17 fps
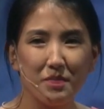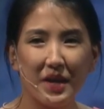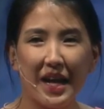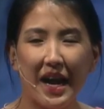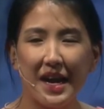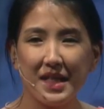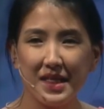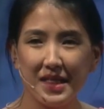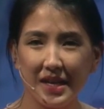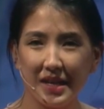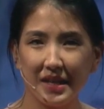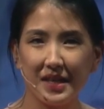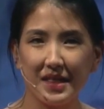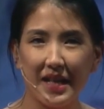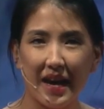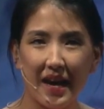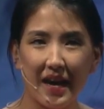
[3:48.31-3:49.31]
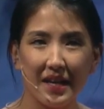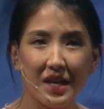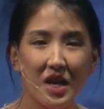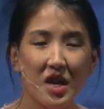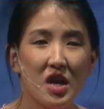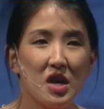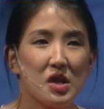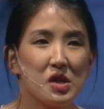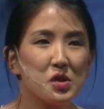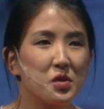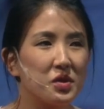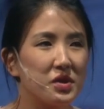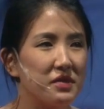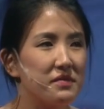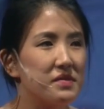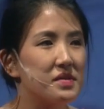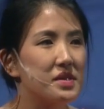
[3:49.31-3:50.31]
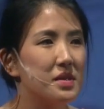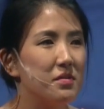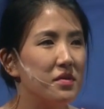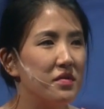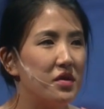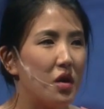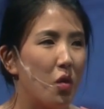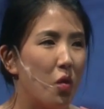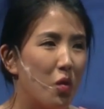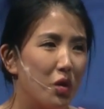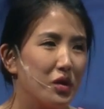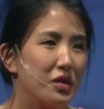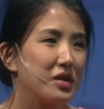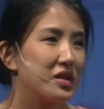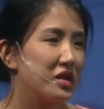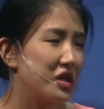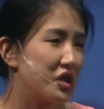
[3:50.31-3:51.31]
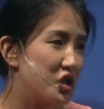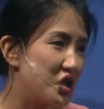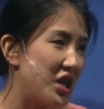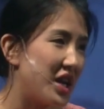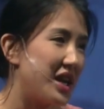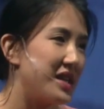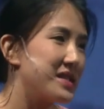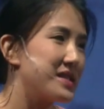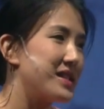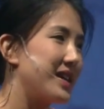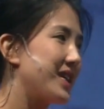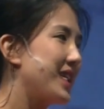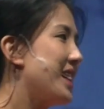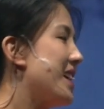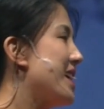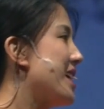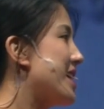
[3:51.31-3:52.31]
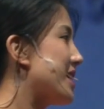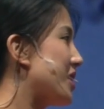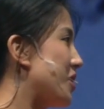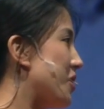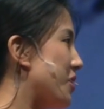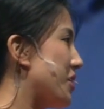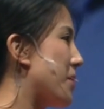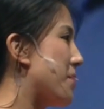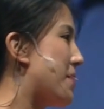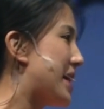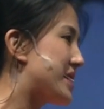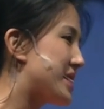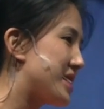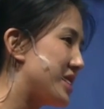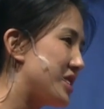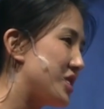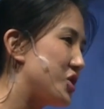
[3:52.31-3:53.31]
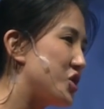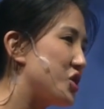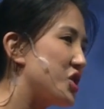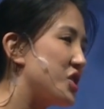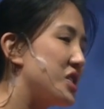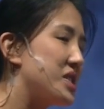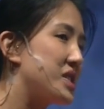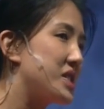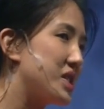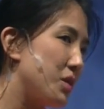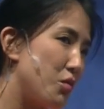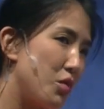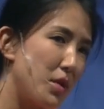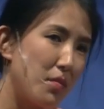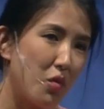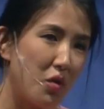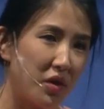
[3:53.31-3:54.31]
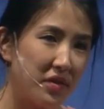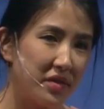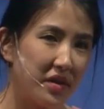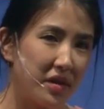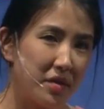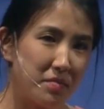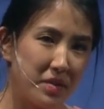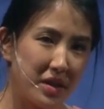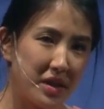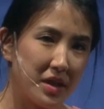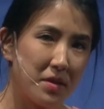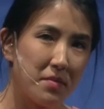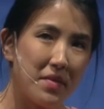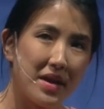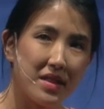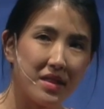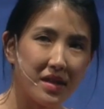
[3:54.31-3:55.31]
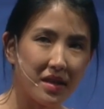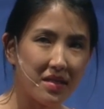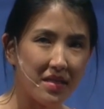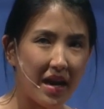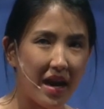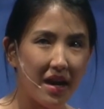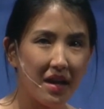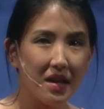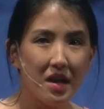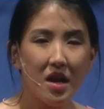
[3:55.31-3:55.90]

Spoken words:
But I think that sort of some of the old cliches, like, you know, the message is still more important than the medium, I think that